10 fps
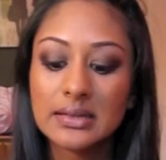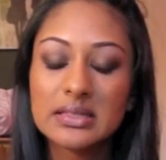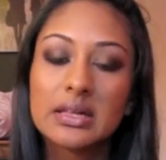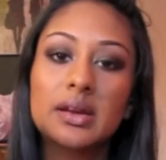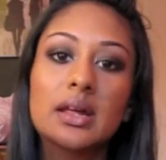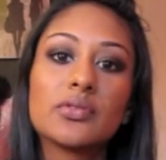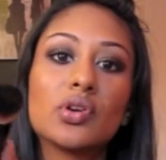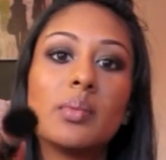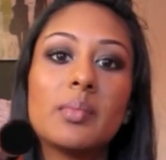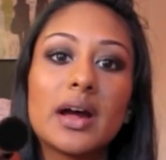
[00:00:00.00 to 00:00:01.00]
this is going to give you
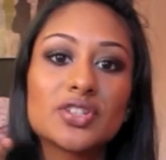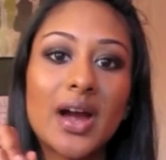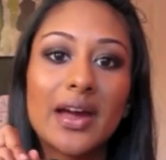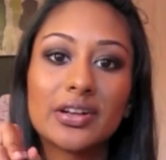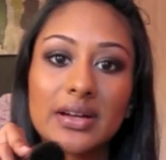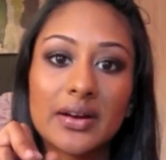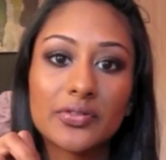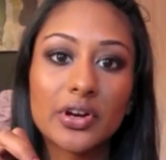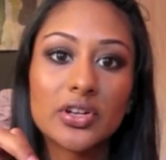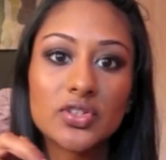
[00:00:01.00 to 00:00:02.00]
a much higher
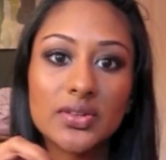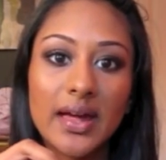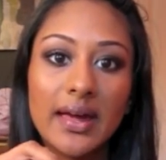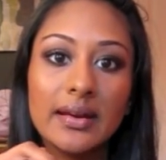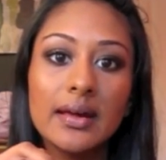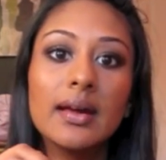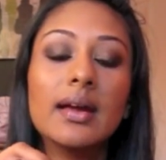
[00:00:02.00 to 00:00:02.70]
coverage than